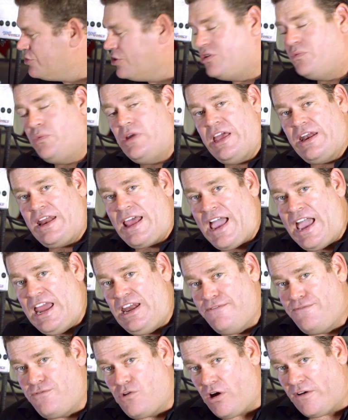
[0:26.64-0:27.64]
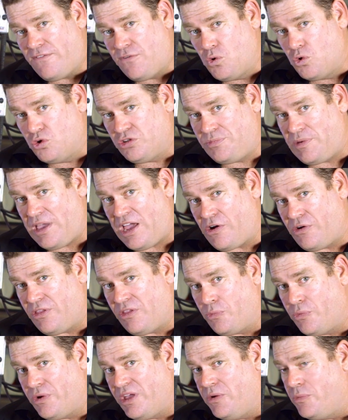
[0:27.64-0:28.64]
tune, we had 85 horsepower at
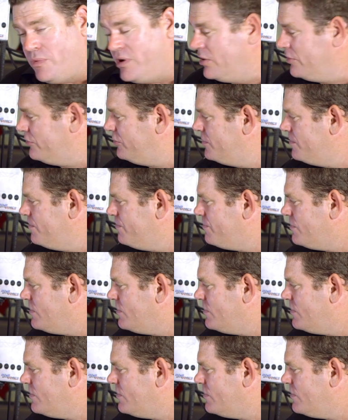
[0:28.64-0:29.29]
the rear wheels.